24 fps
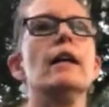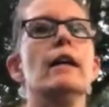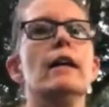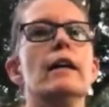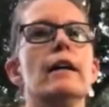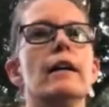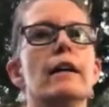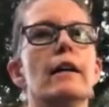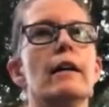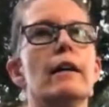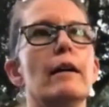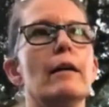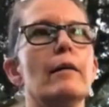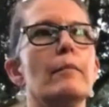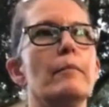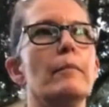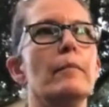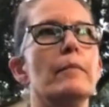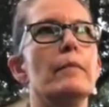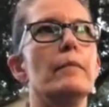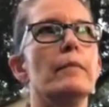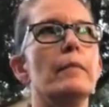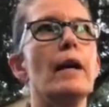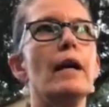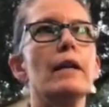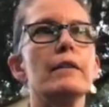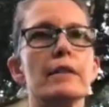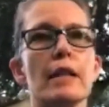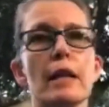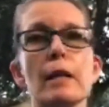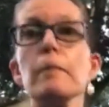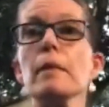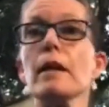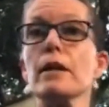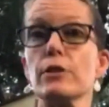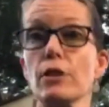I'll
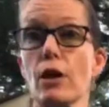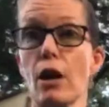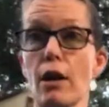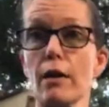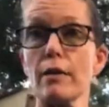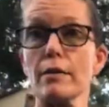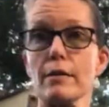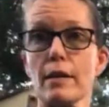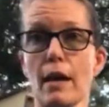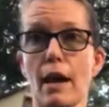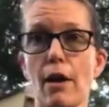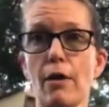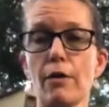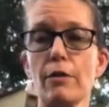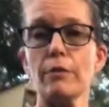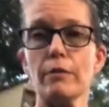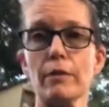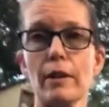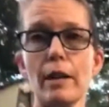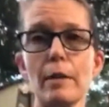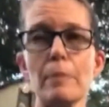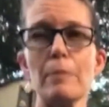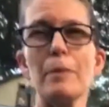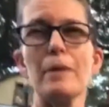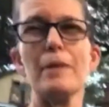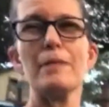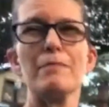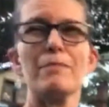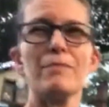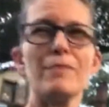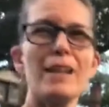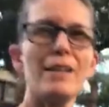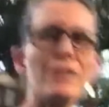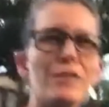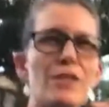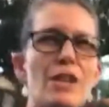take my dogs out, right? But
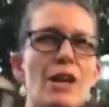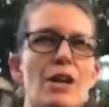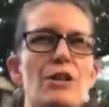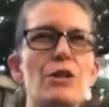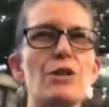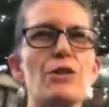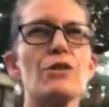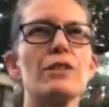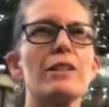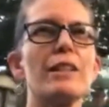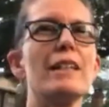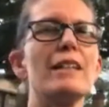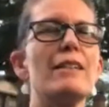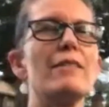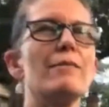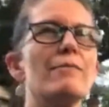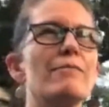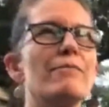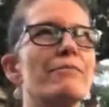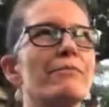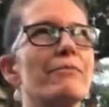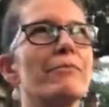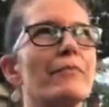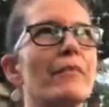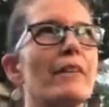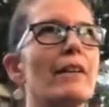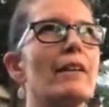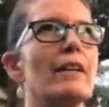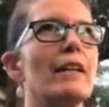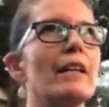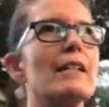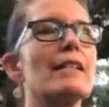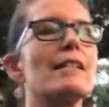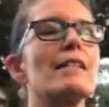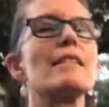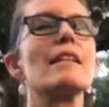that's not usually an
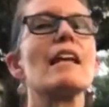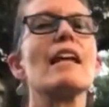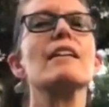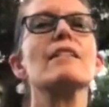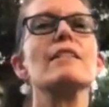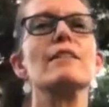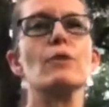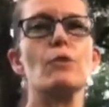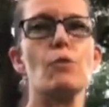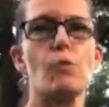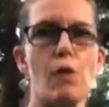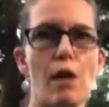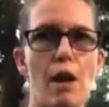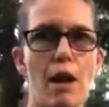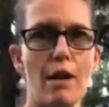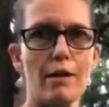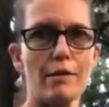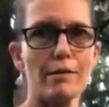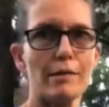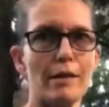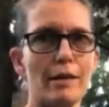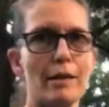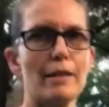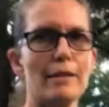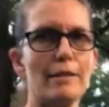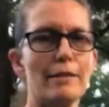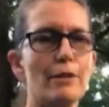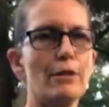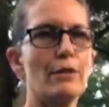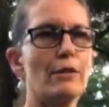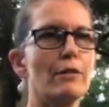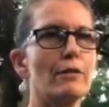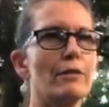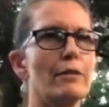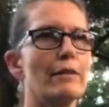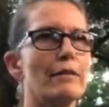extended walk.
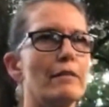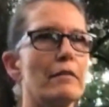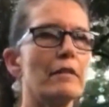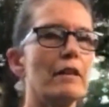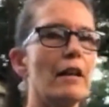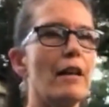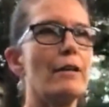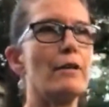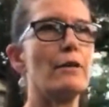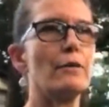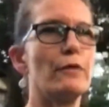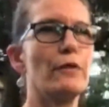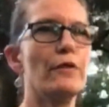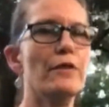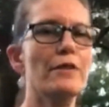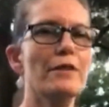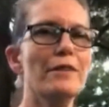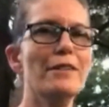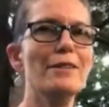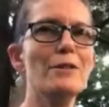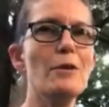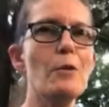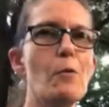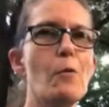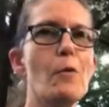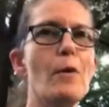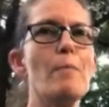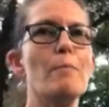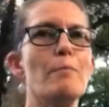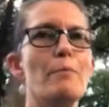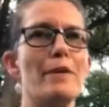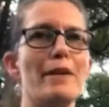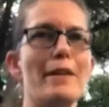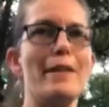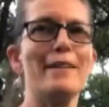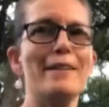They're kind of
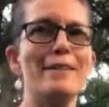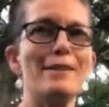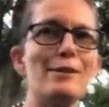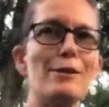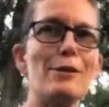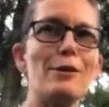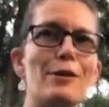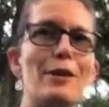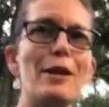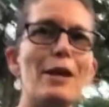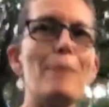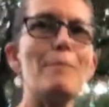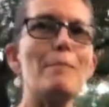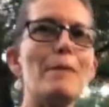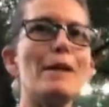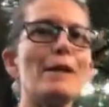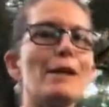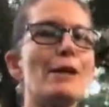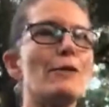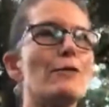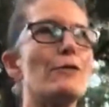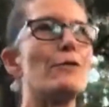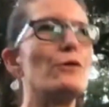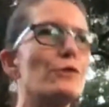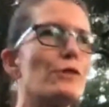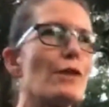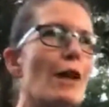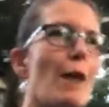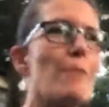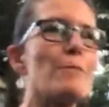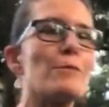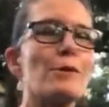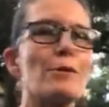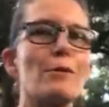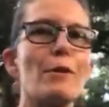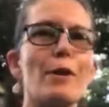wimpy, so they make it a few
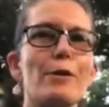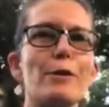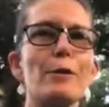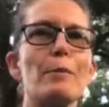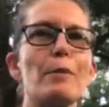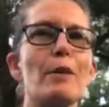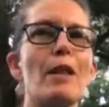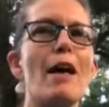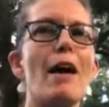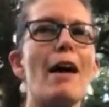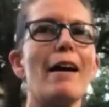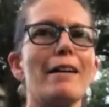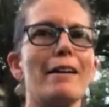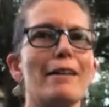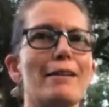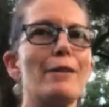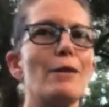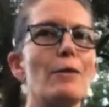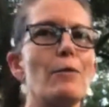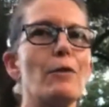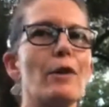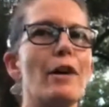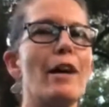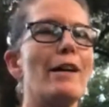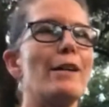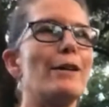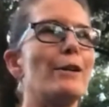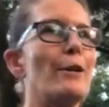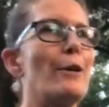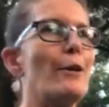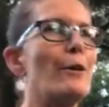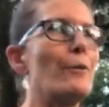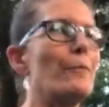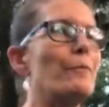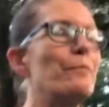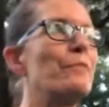times around the block and then we're headed
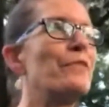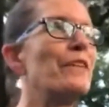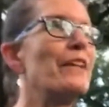home.